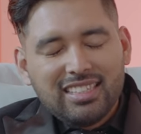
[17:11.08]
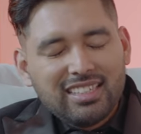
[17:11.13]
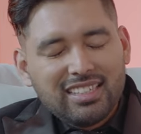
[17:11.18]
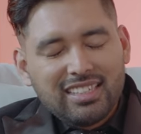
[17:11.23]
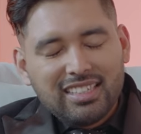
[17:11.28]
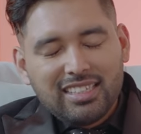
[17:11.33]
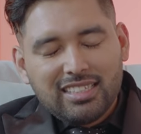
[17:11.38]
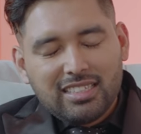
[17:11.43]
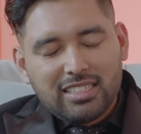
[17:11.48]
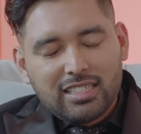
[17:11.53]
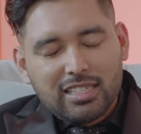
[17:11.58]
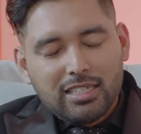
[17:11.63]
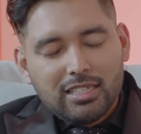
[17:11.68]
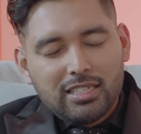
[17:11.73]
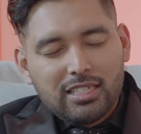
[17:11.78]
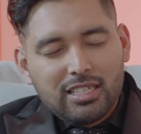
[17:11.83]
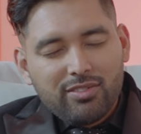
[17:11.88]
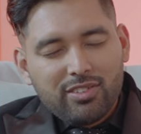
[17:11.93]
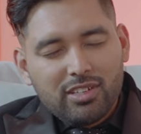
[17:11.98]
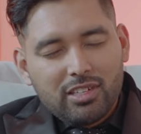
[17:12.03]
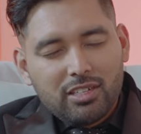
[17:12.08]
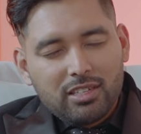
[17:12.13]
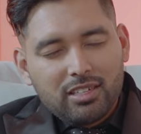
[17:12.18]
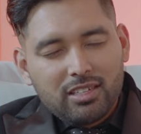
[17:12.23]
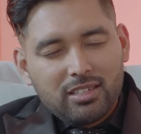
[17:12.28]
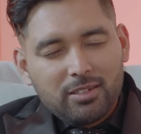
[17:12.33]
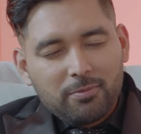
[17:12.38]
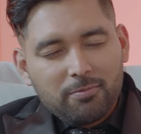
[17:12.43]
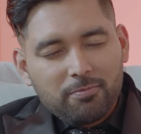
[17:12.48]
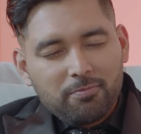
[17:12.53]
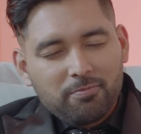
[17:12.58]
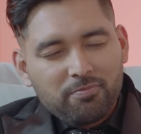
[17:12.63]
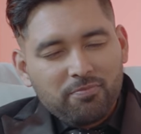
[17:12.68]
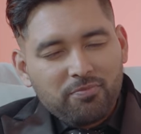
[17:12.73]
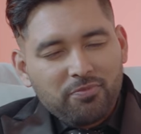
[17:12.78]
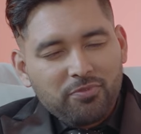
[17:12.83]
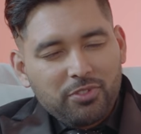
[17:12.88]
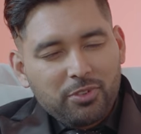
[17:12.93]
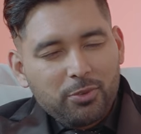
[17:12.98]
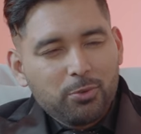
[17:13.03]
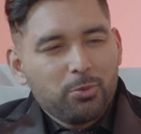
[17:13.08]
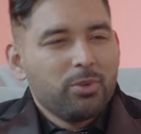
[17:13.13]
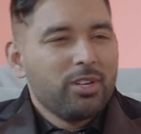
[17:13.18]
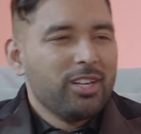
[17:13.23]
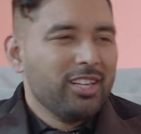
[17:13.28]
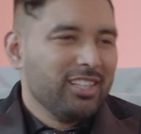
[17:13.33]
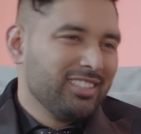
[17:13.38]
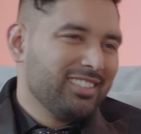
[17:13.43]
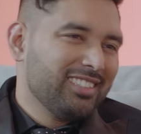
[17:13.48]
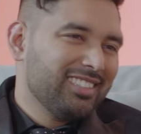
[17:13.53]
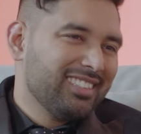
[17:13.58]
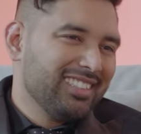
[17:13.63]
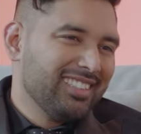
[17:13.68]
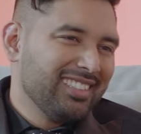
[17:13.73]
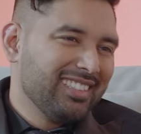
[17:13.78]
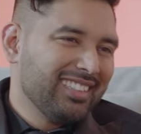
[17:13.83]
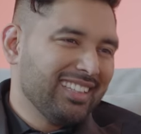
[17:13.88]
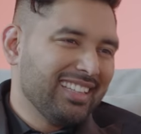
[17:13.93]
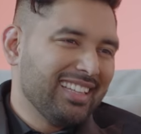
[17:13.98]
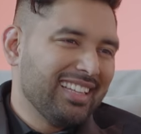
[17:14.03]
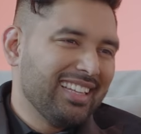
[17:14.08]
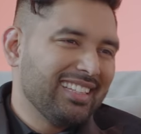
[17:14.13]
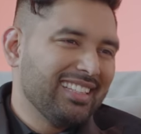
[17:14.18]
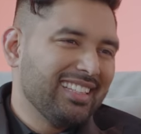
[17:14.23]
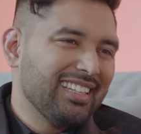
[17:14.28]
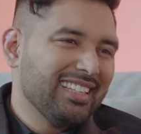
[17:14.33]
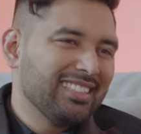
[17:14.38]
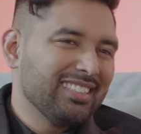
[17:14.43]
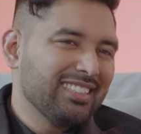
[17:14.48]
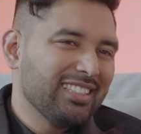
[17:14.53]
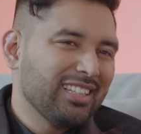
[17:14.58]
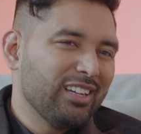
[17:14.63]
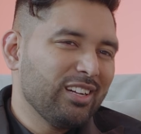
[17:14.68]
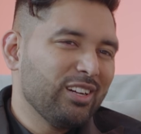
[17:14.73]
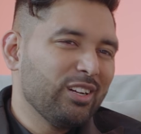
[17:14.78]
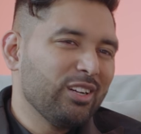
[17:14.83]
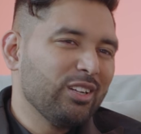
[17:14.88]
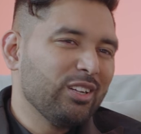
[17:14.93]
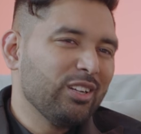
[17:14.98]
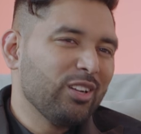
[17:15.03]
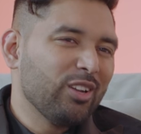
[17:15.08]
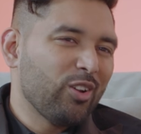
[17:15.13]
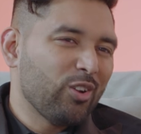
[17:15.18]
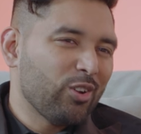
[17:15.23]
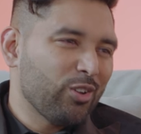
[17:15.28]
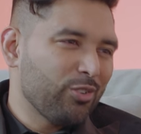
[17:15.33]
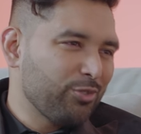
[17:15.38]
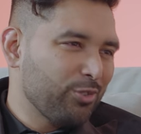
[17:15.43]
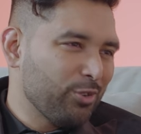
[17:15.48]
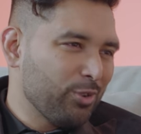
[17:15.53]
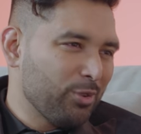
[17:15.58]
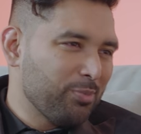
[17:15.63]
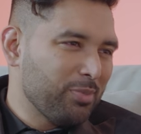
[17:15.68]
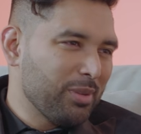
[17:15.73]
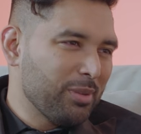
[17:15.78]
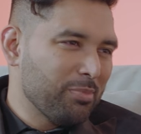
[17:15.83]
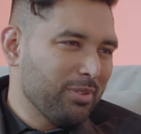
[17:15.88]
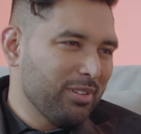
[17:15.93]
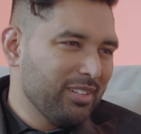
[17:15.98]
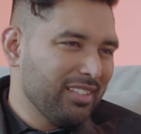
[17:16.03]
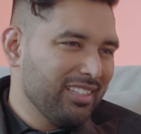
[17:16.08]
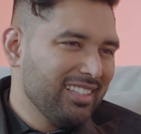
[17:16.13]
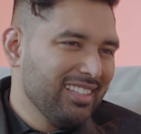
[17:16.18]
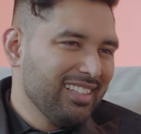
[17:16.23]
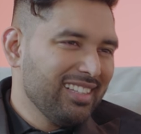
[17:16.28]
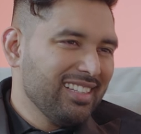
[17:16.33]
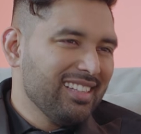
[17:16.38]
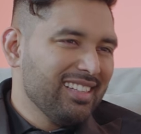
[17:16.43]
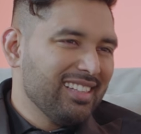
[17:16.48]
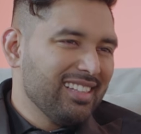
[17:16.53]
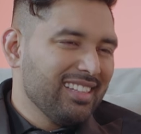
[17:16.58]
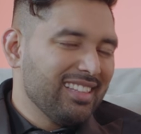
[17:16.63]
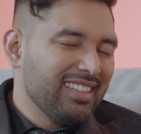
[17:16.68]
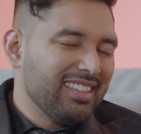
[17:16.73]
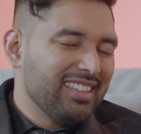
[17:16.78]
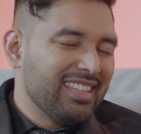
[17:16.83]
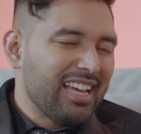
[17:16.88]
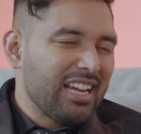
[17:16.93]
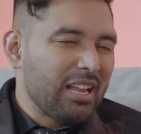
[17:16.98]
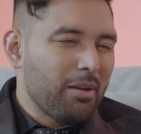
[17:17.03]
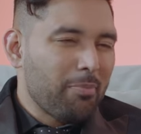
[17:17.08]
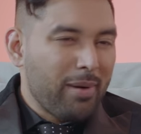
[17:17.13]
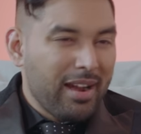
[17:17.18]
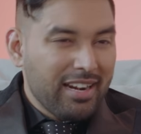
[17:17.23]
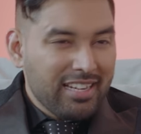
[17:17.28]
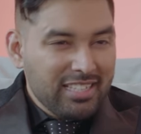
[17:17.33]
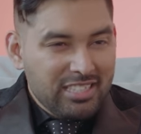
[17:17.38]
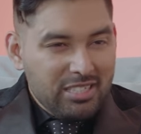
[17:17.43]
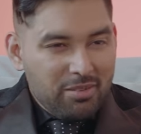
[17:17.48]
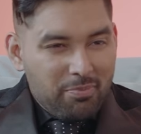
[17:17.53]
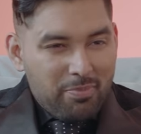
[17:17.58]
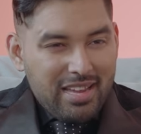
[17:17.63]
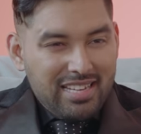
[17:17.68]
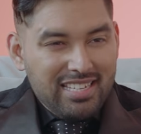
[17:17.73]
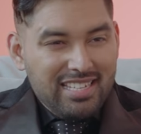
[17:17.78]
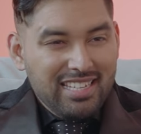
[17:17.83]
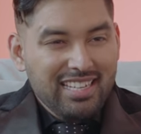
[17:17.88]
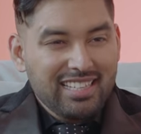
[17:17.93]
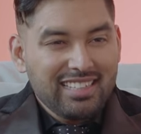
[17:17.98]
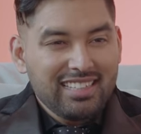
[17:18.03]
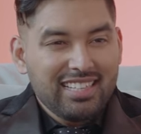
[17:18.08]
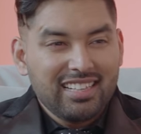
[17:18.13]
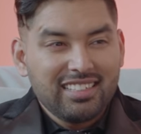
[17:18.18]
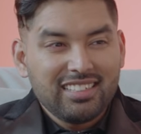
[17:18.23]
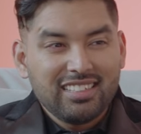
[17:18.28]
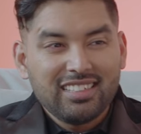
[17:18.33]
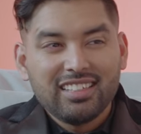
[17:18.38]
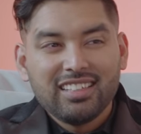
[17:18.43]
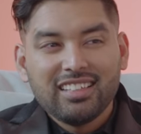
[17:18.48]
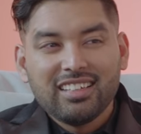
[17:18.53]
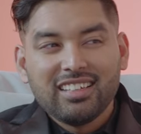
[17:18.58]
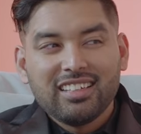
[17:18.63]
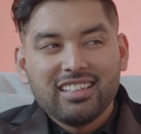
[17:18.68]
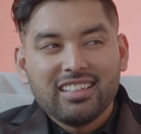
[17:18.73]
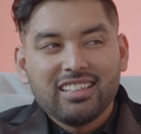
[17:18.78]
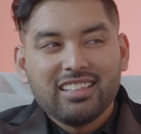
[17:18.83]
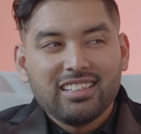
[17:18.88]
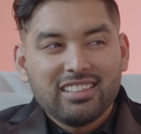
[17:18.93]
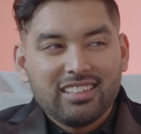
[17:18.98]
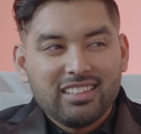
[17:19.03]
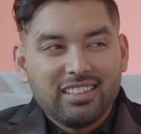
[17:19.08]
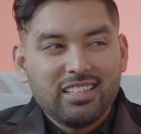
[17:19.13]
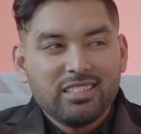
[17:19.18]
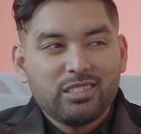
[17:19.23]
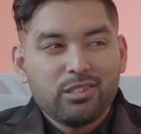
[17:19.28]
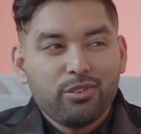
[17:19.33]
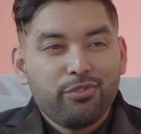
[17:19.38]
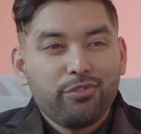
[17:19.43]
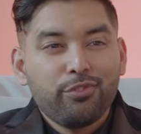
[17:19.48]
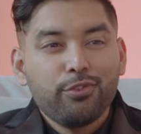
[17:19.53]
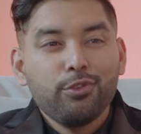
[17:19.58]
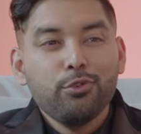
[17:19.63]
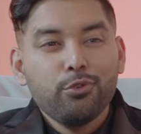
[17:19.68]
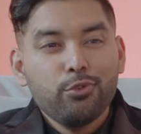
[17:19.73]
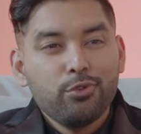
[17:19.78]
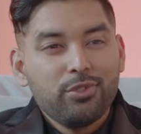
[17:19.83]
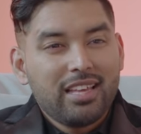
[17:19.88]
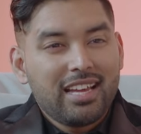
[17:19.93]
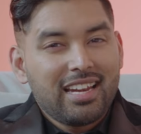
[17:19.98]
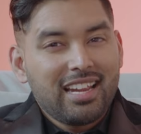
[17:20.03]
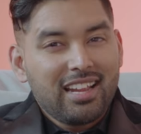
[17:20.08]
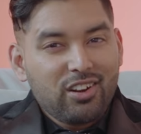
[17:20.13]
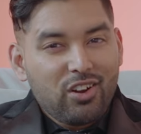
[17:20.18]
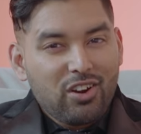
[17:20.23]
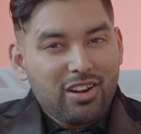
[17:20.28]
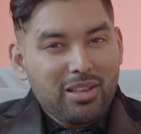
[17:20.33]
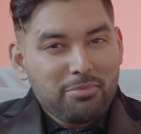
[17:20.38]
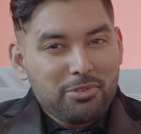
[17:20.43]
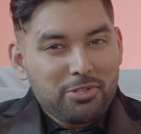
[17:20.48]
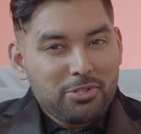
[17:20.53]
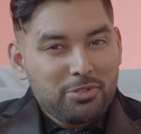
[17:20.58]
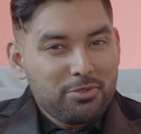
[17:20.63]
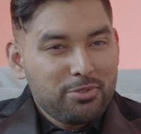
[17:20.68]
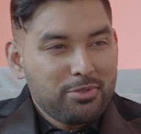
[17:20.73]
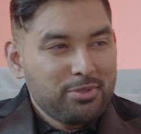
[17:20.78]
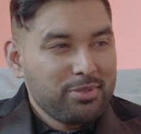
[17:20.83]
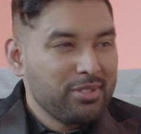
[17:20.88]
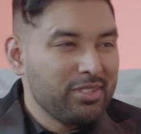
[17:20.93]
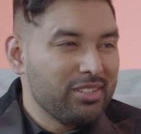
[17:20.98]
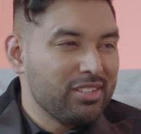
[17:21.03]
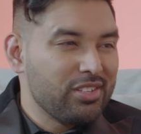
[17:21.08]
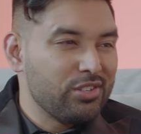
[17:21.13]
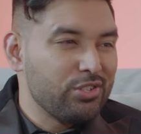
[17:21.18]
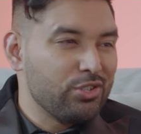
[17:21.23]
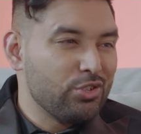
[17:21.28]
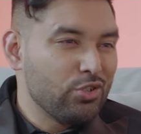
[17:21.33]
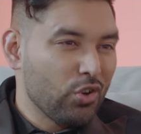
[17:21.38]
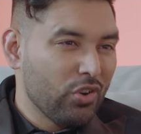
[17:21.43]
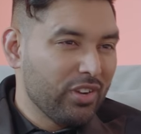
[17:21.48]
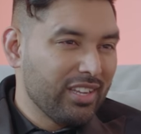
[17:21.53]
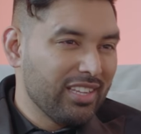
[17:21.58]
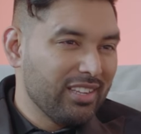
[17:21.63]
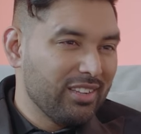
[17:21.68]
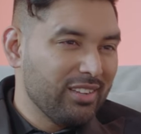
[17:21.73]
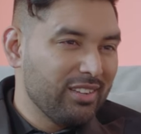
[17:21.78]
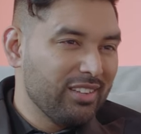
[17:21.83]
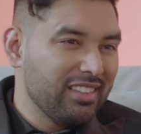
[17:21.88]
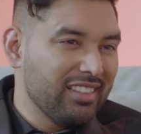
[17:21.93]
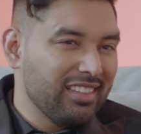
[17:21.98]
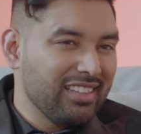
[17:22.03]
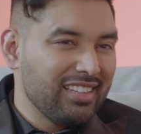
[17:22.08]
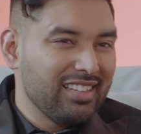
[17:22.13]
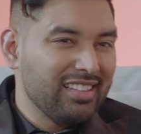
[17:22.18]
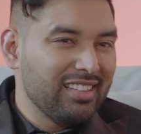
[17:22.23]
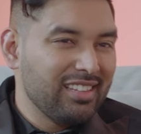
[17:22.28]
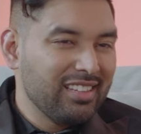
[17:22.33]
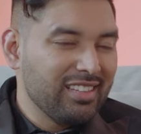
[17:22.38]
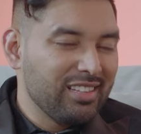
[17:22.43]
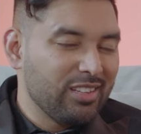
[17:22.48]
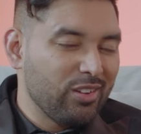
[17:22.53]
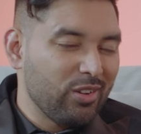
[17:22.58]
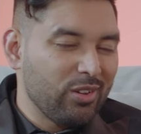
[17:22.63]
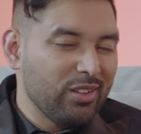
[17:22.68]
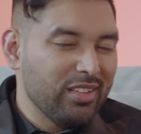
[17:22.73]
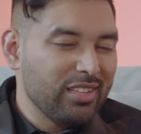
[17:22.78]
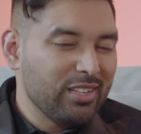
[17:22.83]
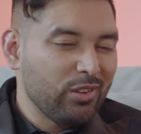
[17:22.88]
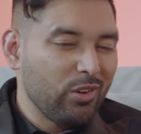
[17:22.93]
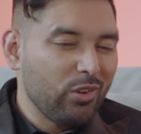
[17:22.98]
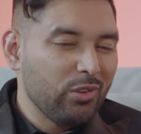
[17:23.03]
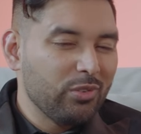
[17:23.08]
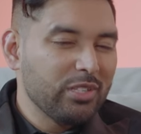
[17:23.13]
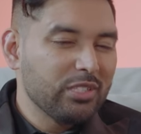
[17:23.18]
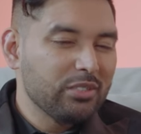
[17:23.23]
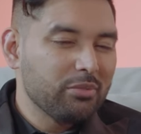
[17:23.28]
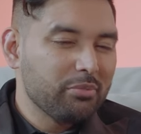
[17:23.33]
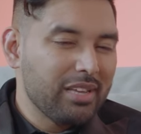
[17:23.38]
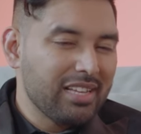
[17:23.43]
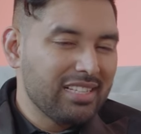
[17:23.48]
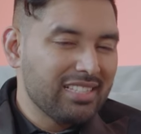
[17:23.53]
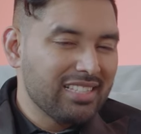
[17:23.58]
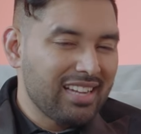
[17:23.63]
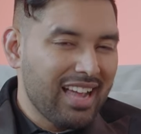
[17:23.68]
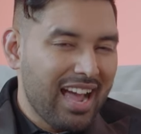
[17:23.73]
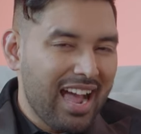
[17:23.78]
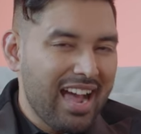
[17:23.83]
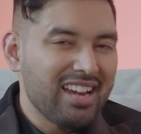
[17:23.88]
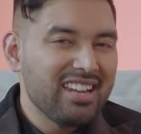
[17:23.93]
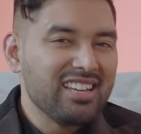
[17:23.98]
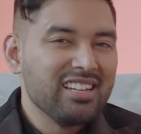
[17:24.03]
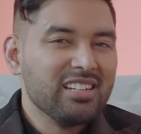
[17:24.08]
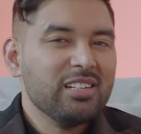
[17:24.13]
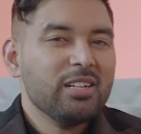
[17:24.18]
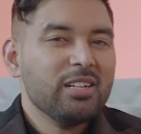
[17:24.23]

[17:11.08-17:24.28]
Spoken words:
it's even worse that there's a lot of your people that are participating, and then there's a few that are not able to join. It always makes it harder.